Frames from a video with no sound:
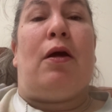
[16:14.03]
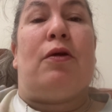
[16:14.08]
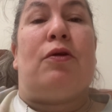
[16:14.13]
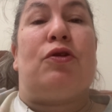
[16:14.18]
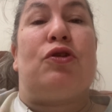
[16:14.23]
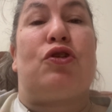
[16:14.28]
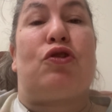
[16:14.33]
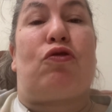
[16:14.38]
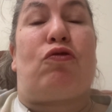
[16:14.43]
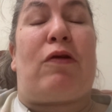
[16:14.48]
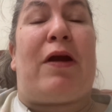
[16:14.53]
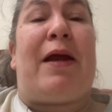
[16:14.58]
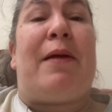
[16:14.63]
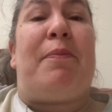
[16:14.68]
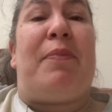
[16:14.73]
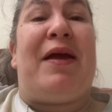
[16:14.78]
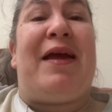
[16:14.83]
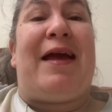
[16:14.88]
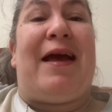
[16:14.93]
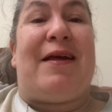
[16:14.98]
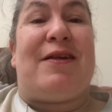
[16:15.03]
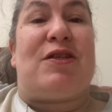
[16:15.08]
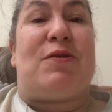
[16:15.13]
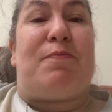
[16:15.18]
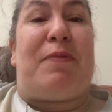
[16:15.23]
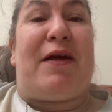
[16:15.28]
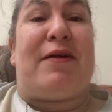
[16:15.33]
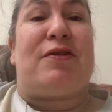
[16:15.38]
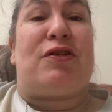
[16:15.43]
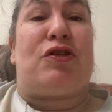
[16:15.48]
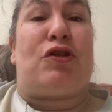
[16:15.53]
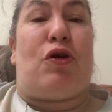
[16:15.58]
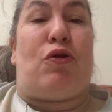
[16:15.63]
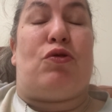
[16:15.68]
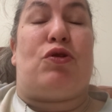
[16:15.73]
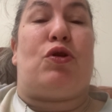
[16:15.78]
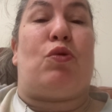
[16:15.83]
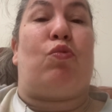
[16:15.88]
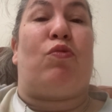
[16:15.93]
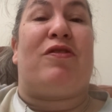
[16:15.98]
scraping
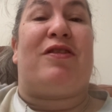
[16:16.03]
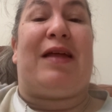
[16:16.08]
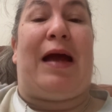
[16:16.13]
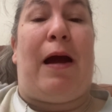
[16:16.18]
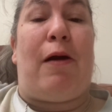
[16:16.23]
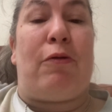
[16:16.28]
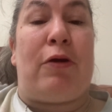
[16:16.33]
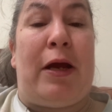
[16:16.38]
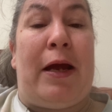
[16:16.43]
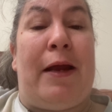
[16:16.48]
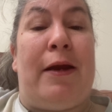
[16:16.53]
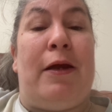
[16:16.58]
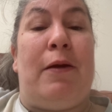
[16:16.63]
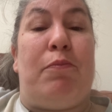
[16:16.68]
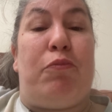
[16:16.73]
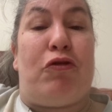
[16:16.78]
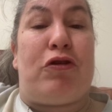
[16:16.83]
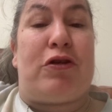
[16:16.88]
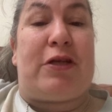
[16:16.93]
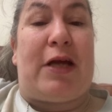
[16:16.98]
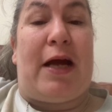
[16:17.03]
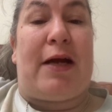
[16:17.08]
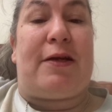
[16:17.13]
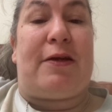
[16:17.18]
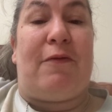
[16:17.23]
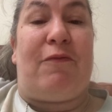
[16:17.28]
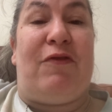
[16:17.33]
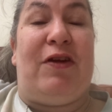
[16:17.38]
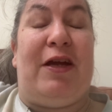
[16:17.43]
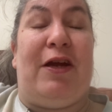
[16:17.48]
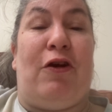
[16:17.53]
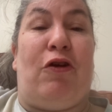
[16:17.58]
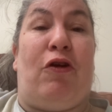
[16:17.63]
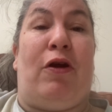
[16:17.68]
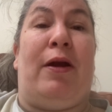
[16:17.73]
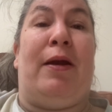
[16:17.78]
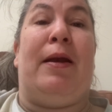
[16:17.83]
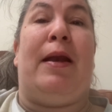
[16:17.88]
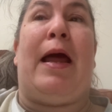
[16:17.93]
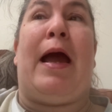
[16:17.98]
asbestos without any protective gear,
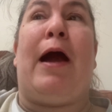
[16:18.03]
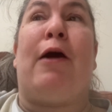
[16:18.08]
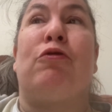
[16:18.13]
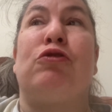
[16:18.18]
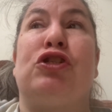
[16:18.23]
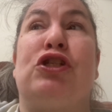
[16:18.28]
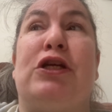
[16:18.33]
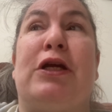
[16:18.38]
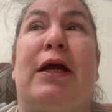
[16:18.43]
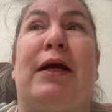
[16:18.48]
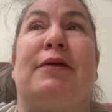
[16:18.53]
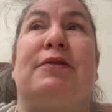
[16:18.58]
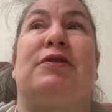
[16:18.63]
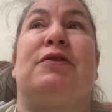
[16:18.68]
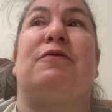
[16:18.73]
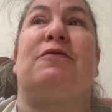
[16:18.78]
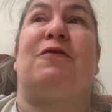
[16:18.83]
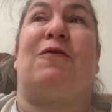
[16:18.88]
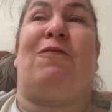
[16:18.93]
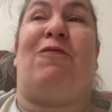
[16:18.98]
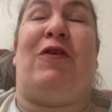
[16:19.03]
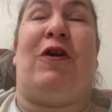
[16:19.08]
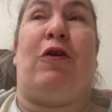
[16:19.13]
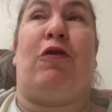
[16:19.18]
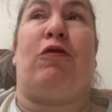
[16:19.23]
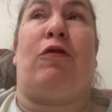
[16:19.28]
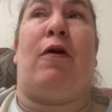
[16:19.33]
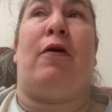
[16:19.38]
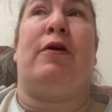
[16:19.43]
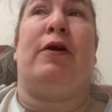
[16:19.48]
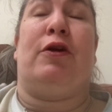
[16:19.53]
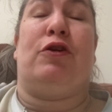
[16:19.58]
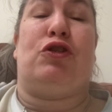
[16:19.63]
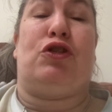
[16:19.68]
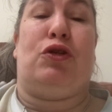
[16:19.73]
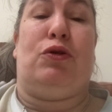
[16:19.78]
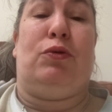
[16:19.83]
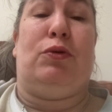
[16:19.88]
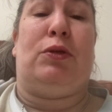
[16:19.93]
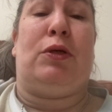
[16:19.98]
and now she has severe lung
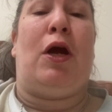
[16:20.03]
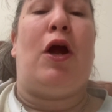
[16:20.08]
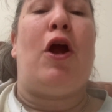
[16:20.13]
issues.